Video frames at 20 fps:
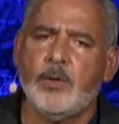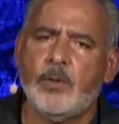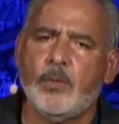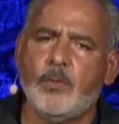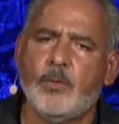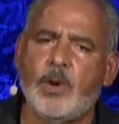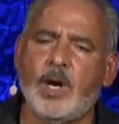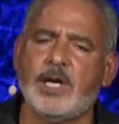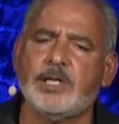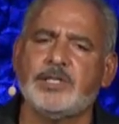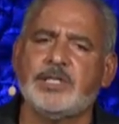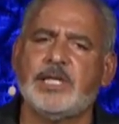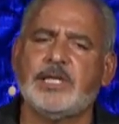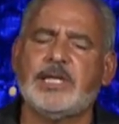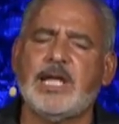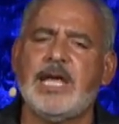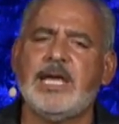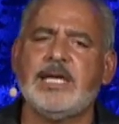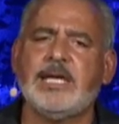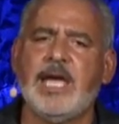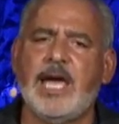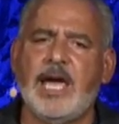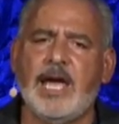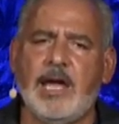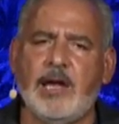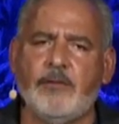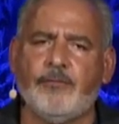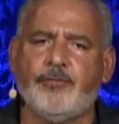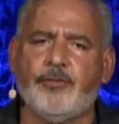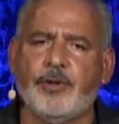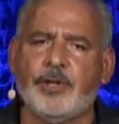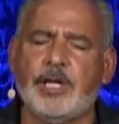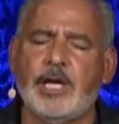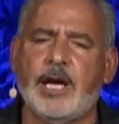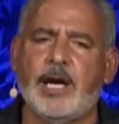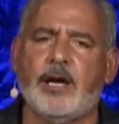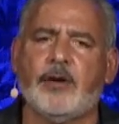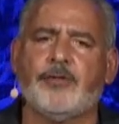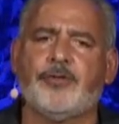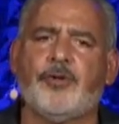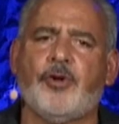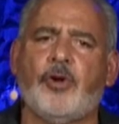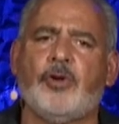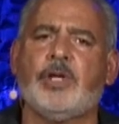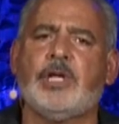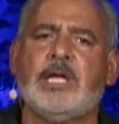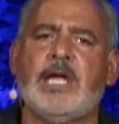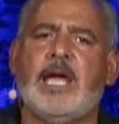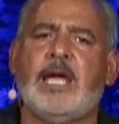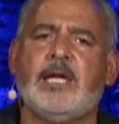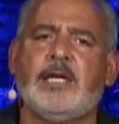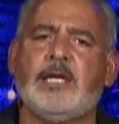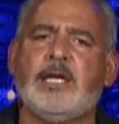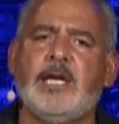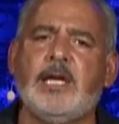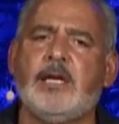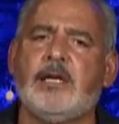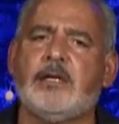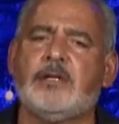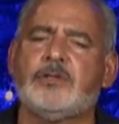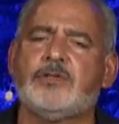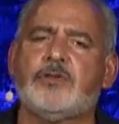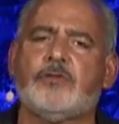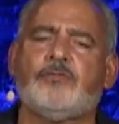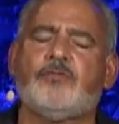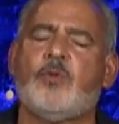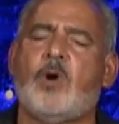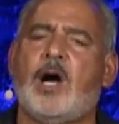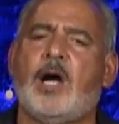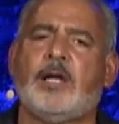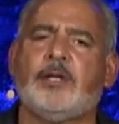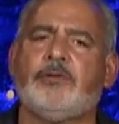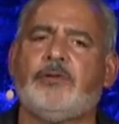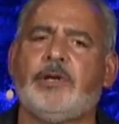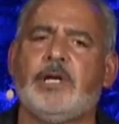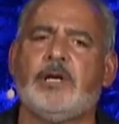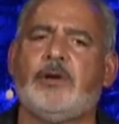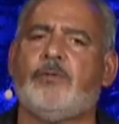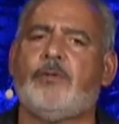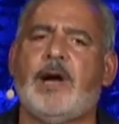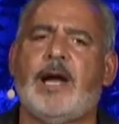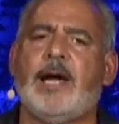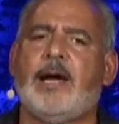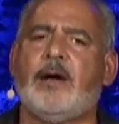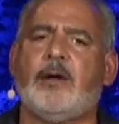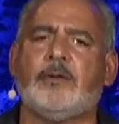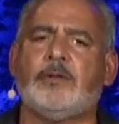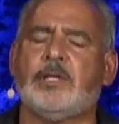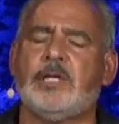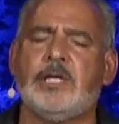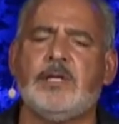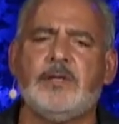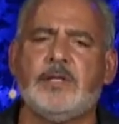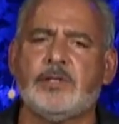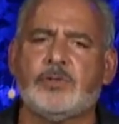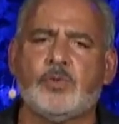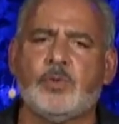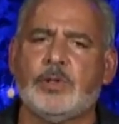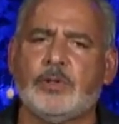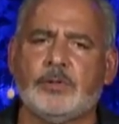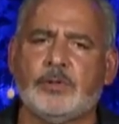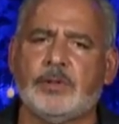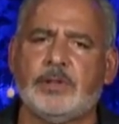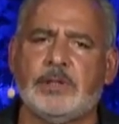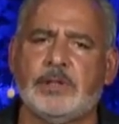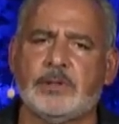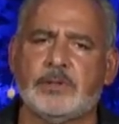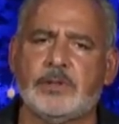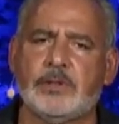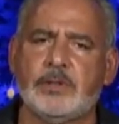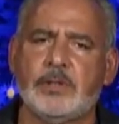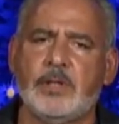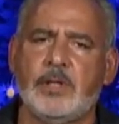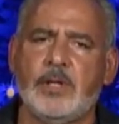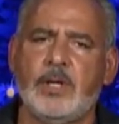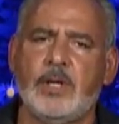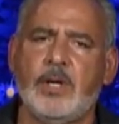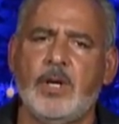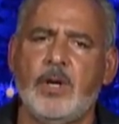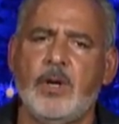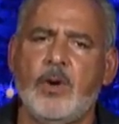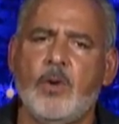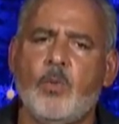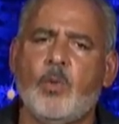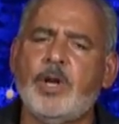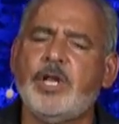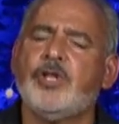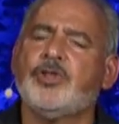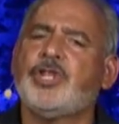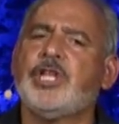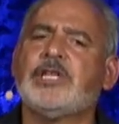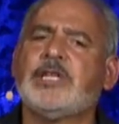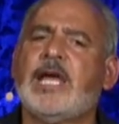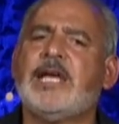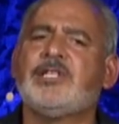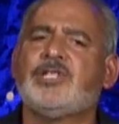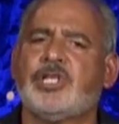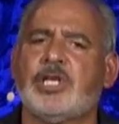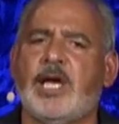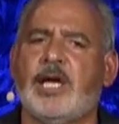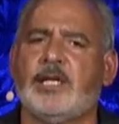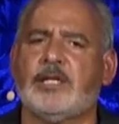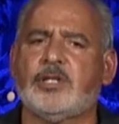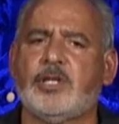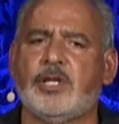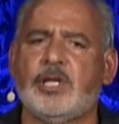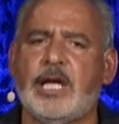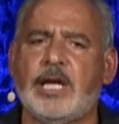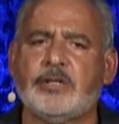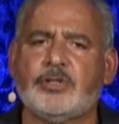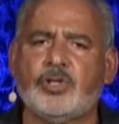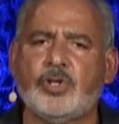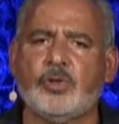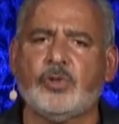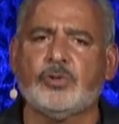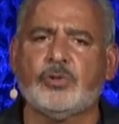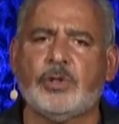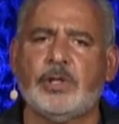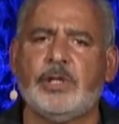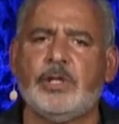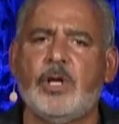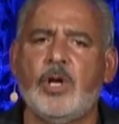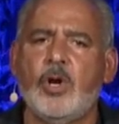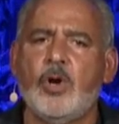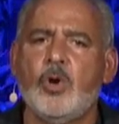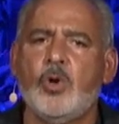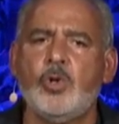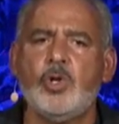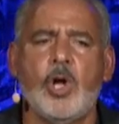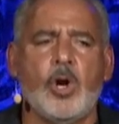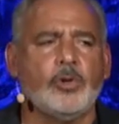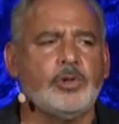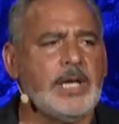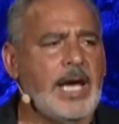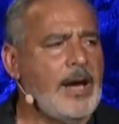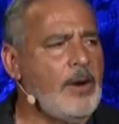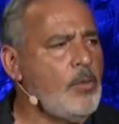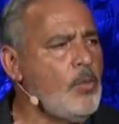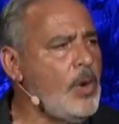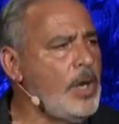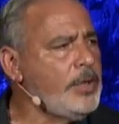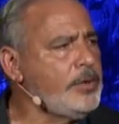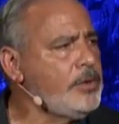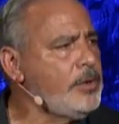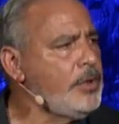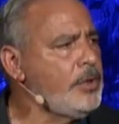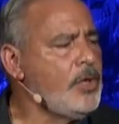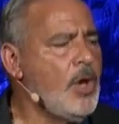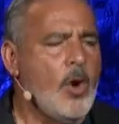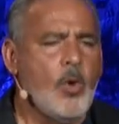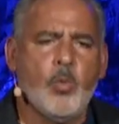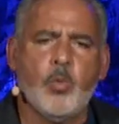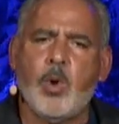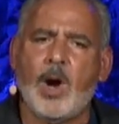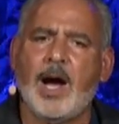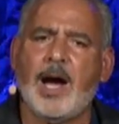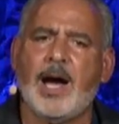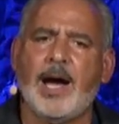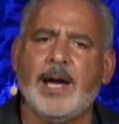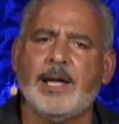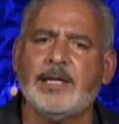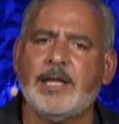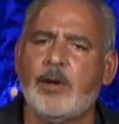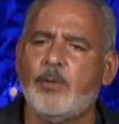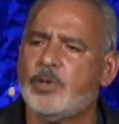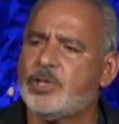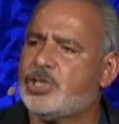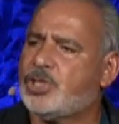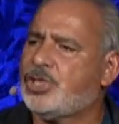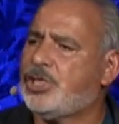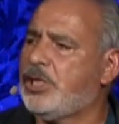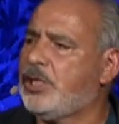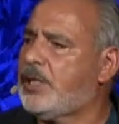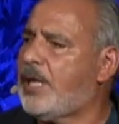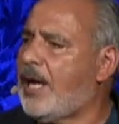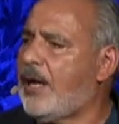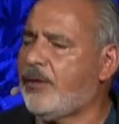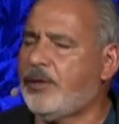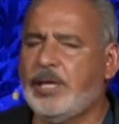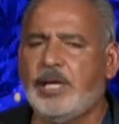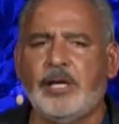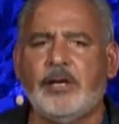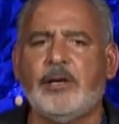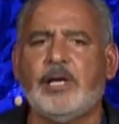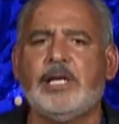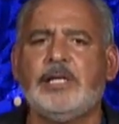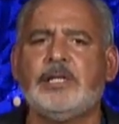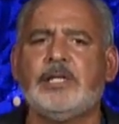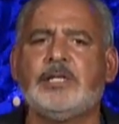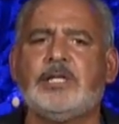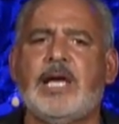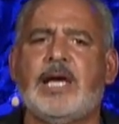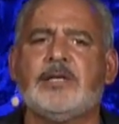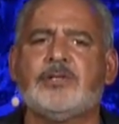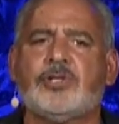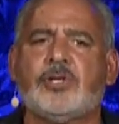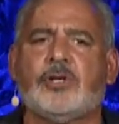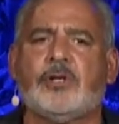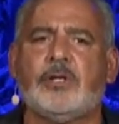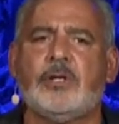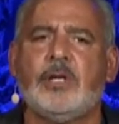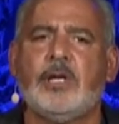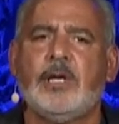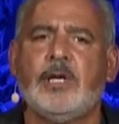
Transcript: was that they gave for their 38 years of wandering around in this wilderness. What do you think they said to their children, who no doubt wondered why they were still out here in the desert?